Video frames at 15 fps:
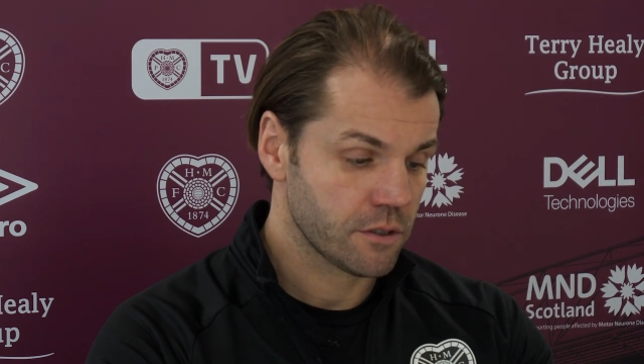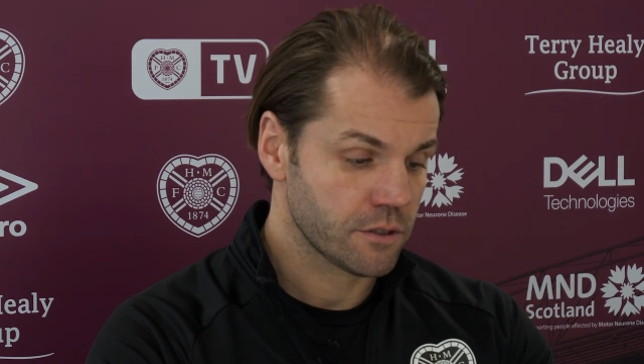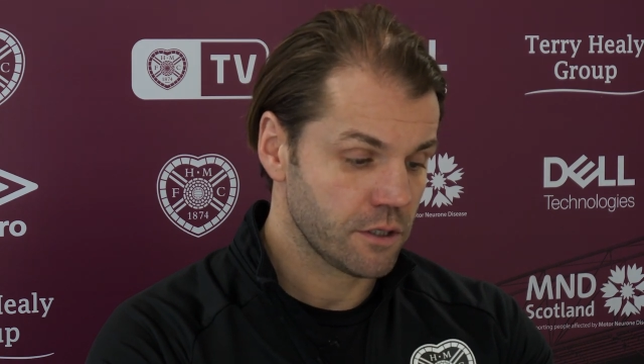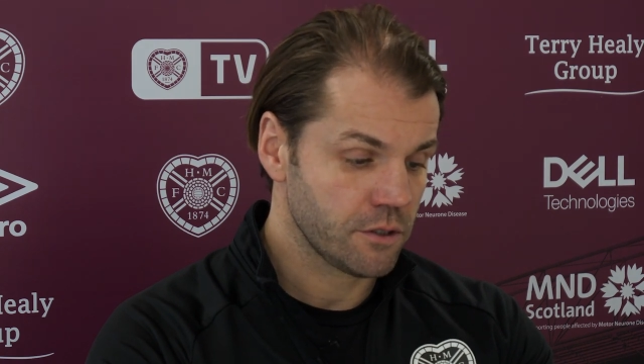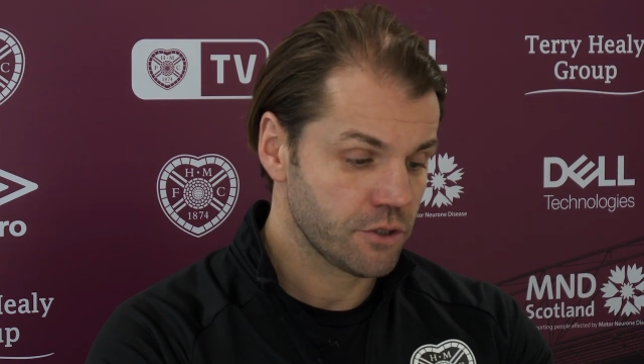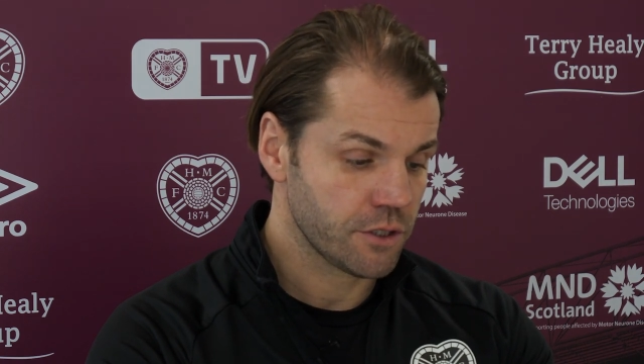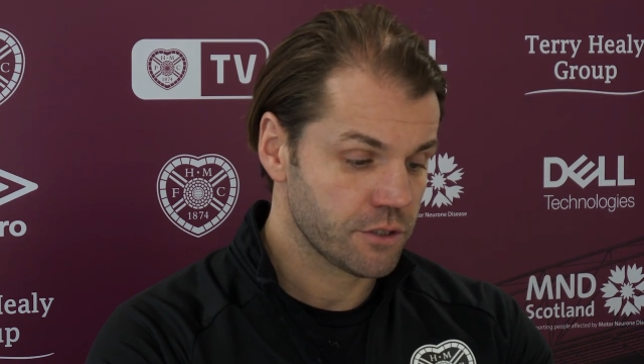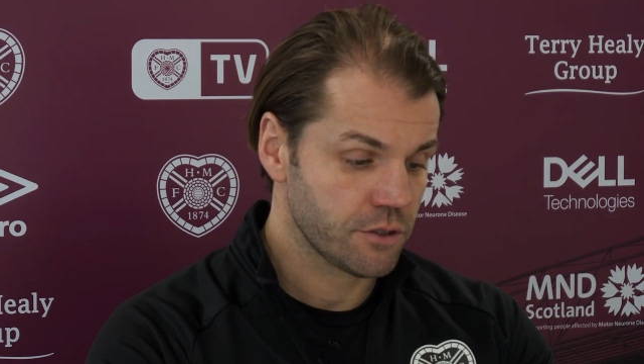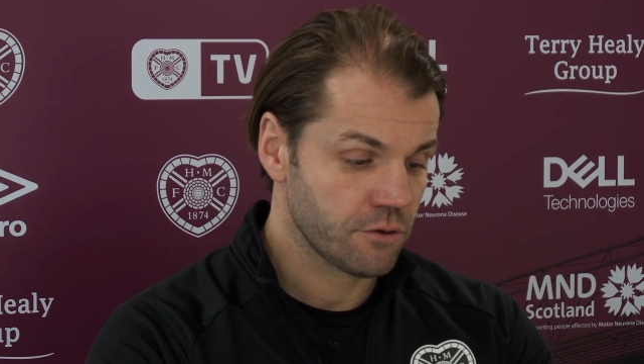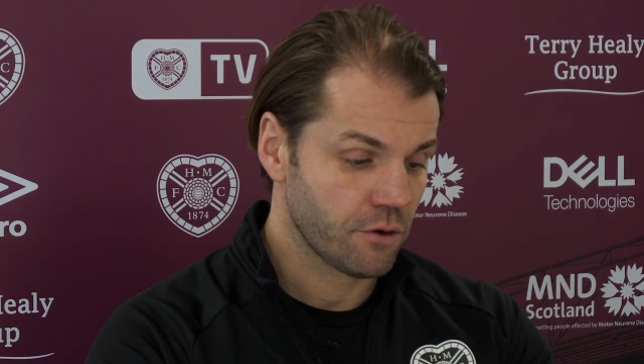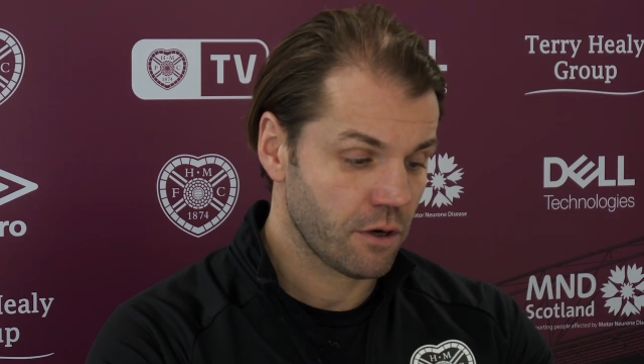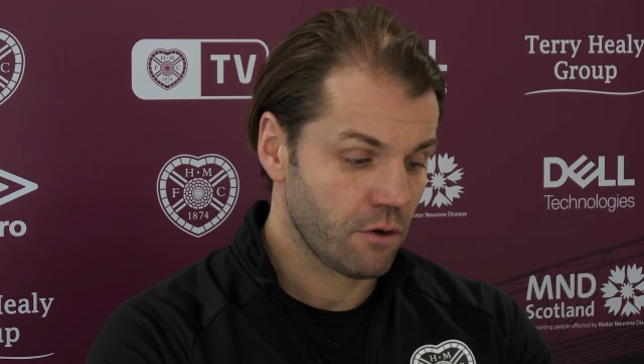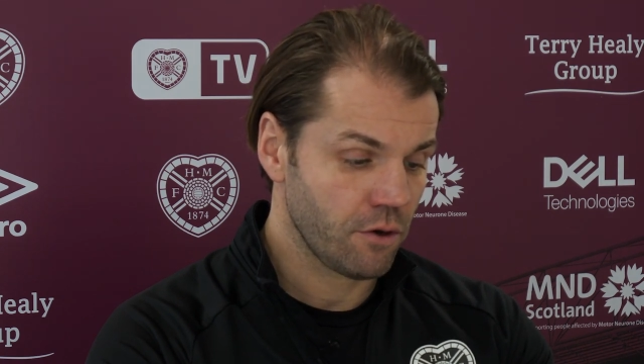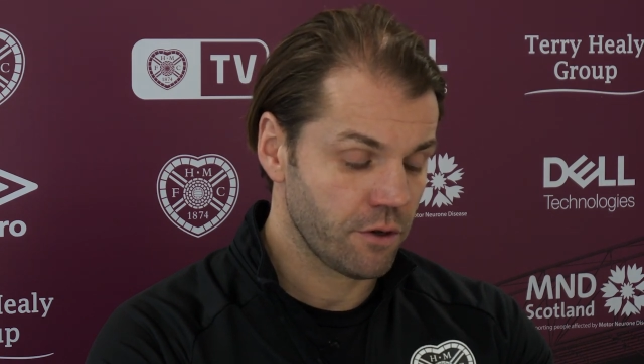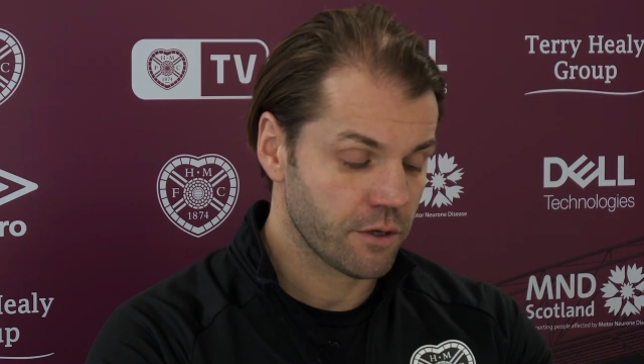Uh, it's interesting, you
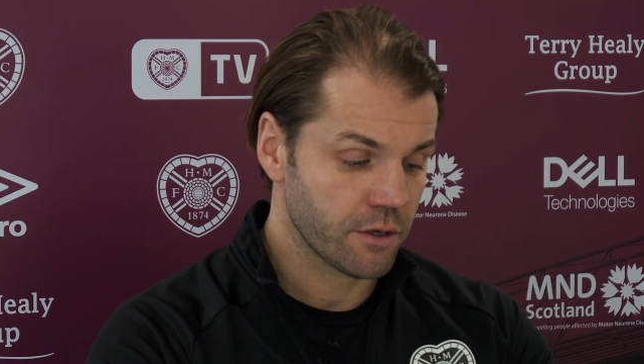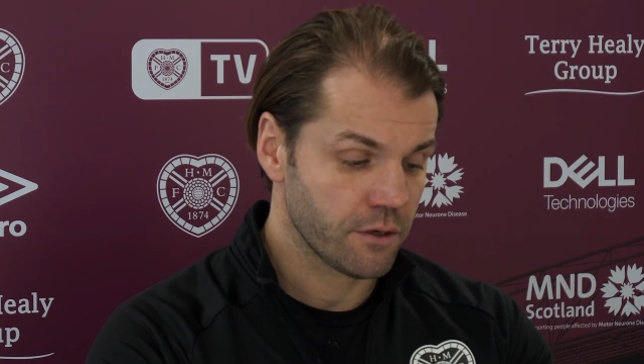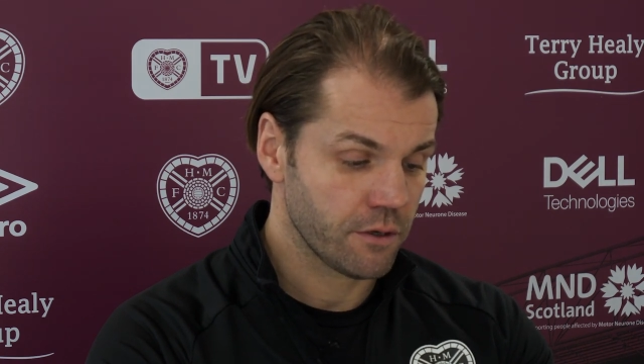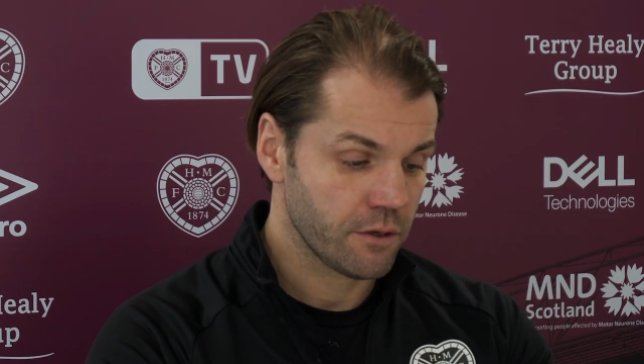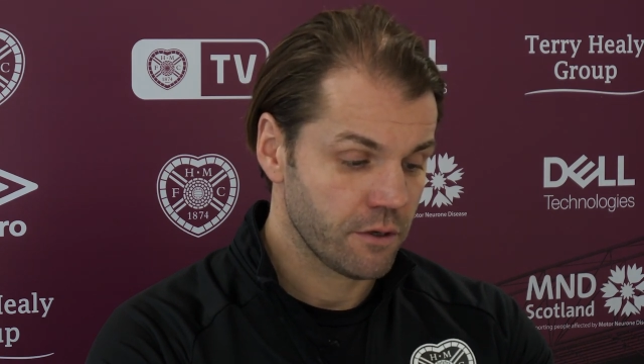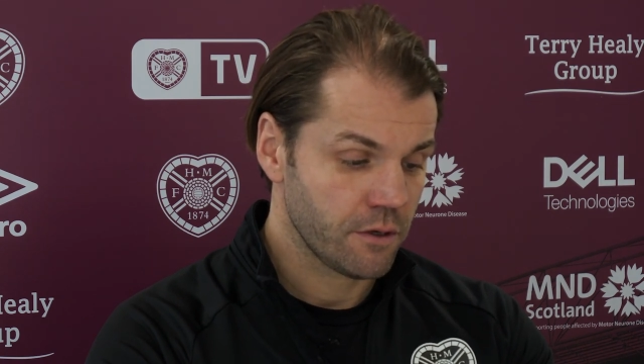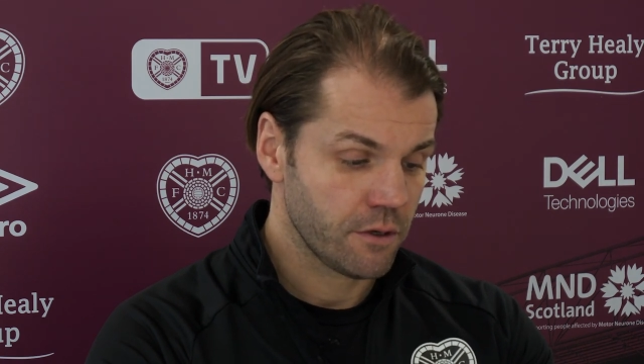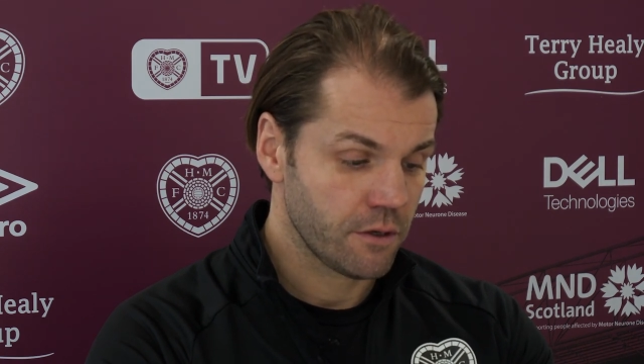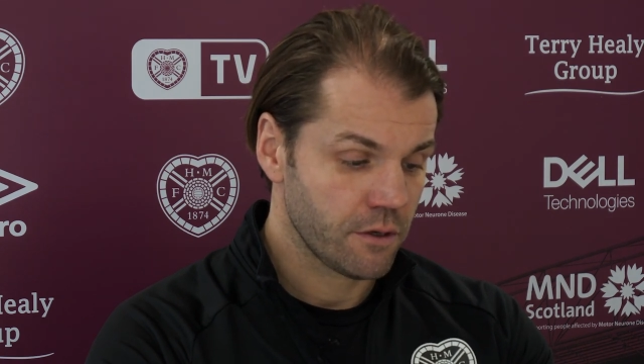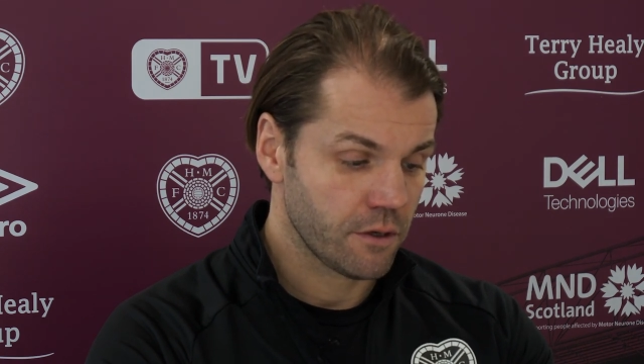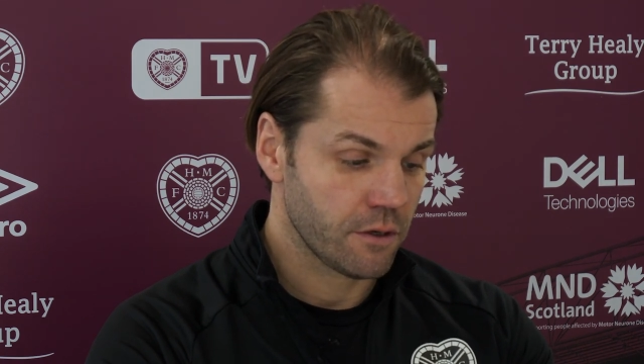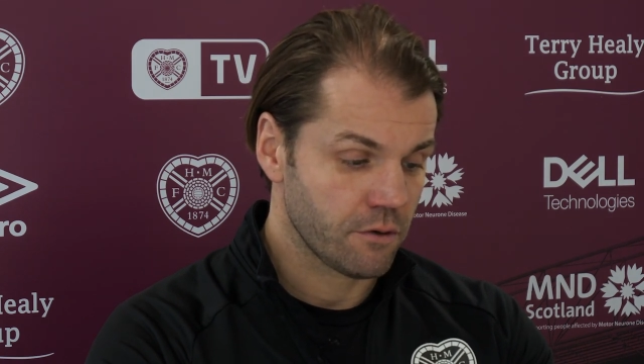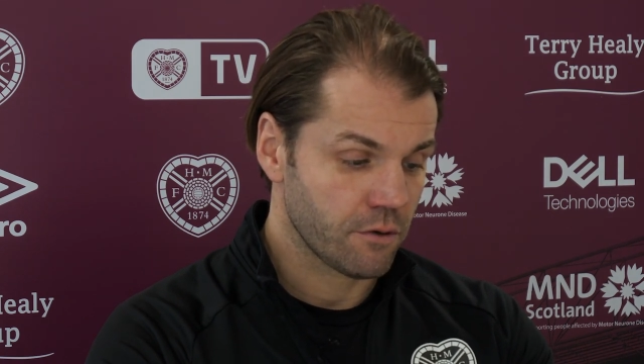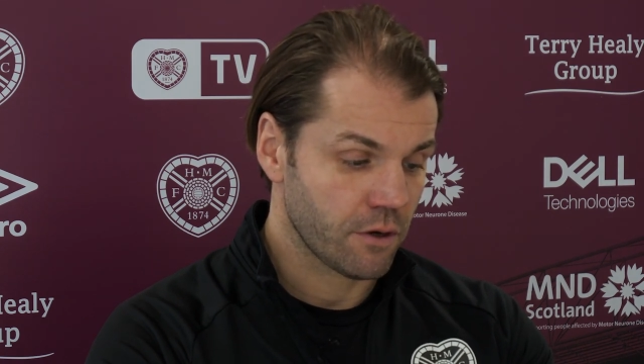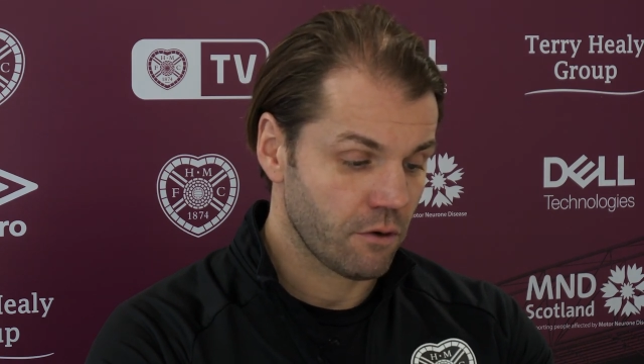know, a lot of the,
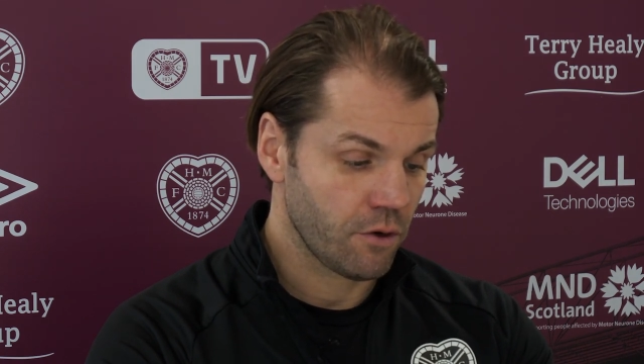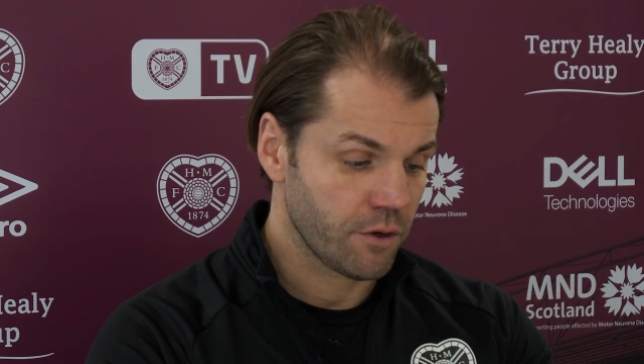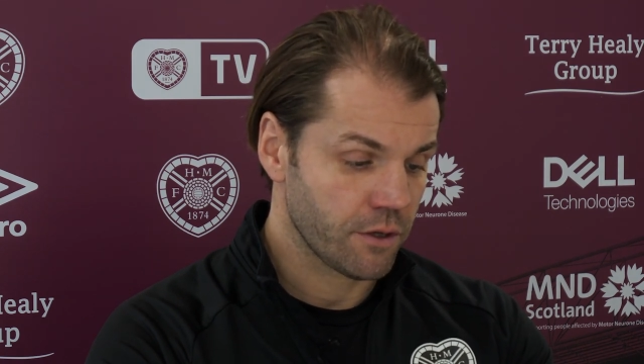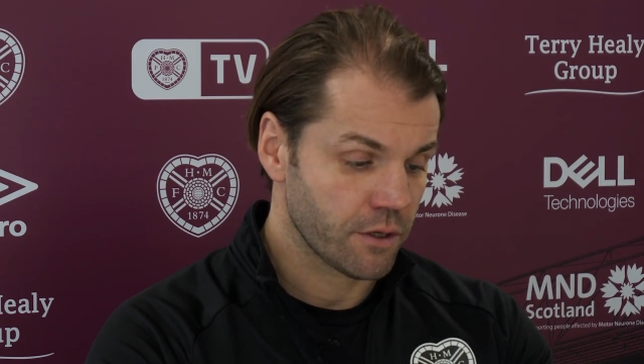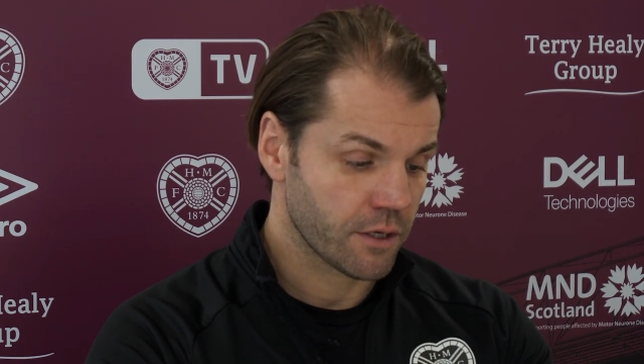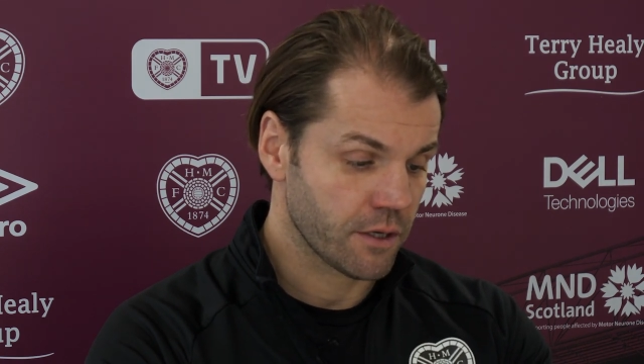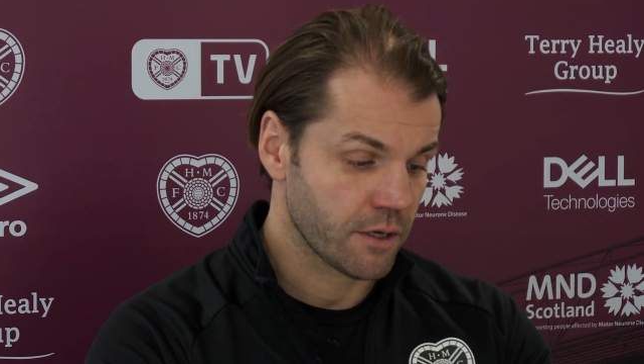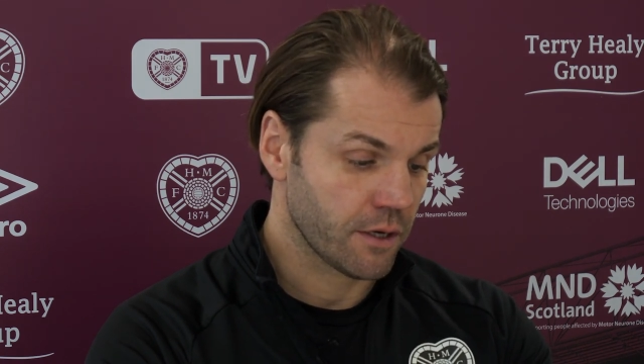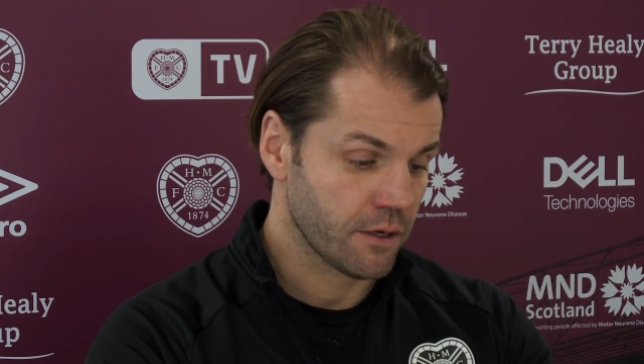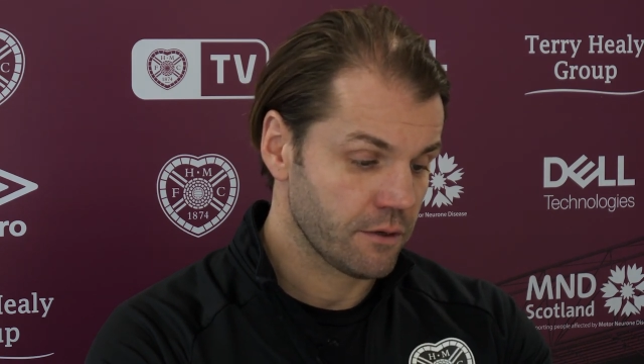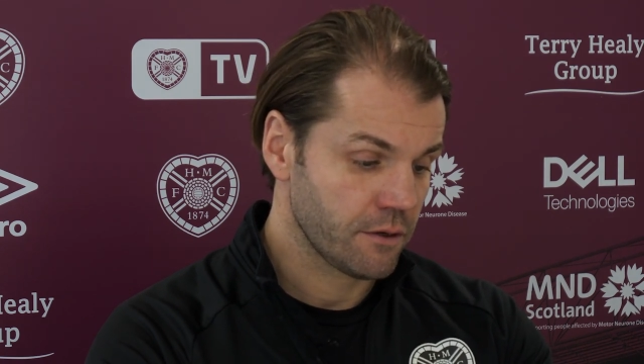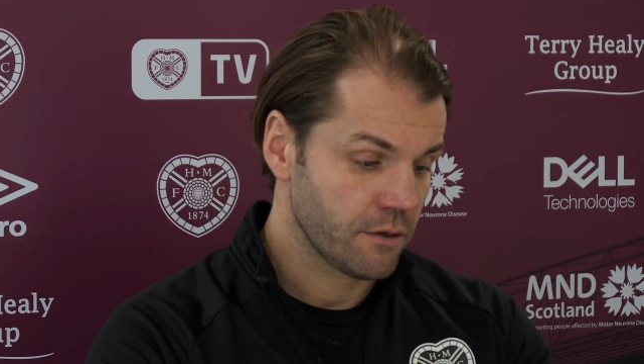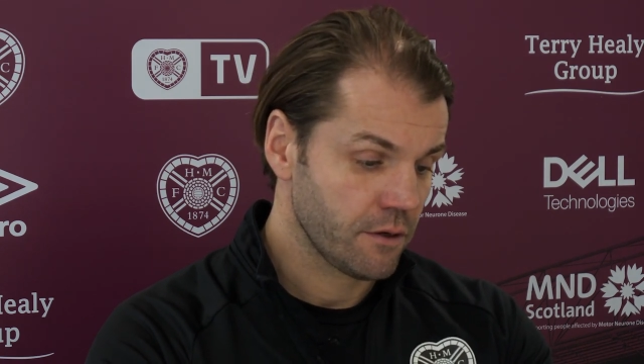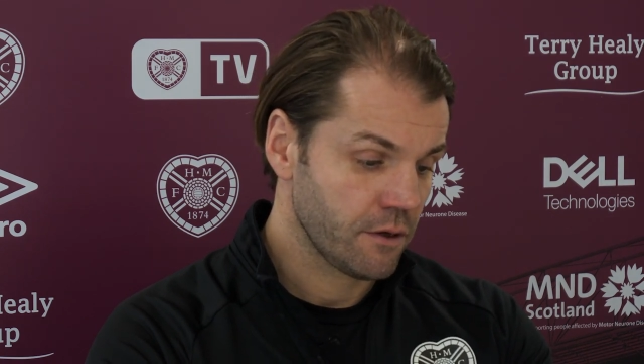you know, a lot of the kind of